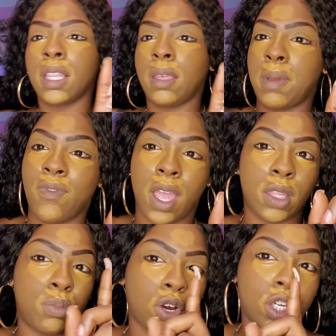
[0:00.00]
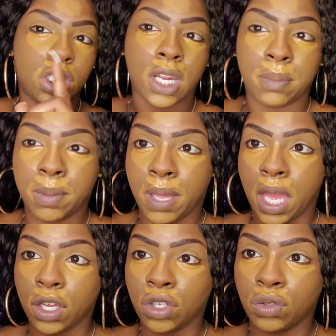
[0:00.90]
Let me find the brush and I'll be back.
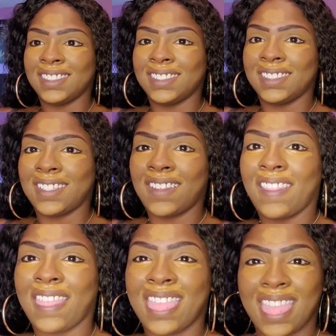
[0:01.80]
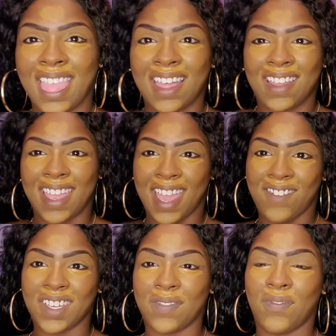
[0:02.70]
Okay, I have
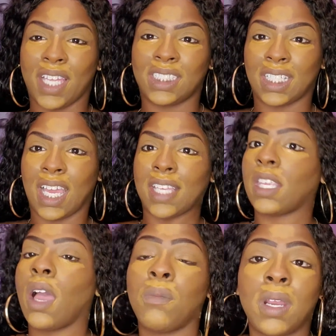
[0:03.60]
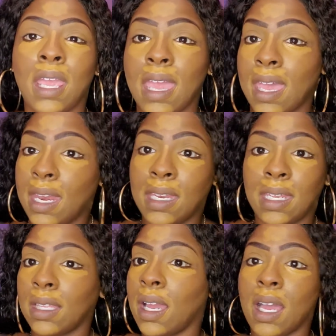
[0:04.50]
a confession, guys. I went ahead and
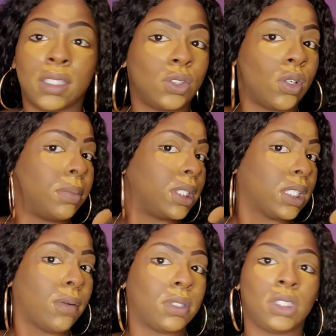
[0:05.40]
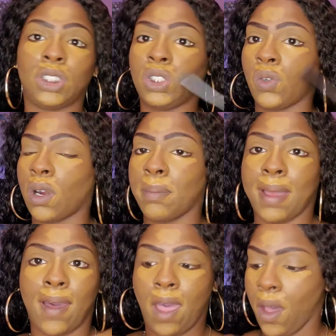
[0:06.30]
did the contour because I wasn't sure
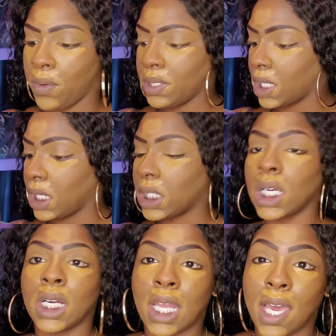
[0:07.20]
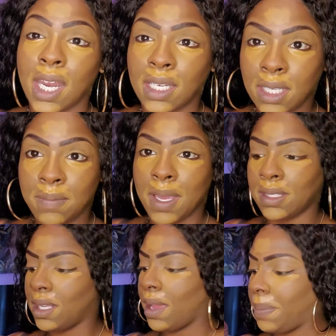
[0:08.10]
about how it was going to turn out. I did mess
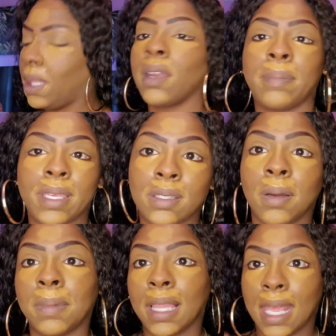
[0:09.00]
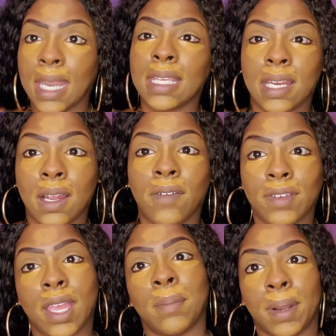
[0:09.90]
it up a little bit, so I'm glad I did it off
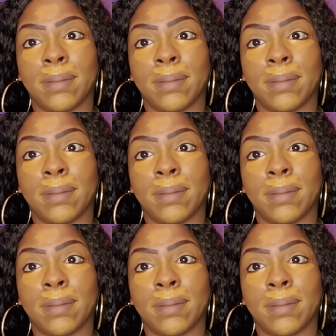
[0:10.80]
camera.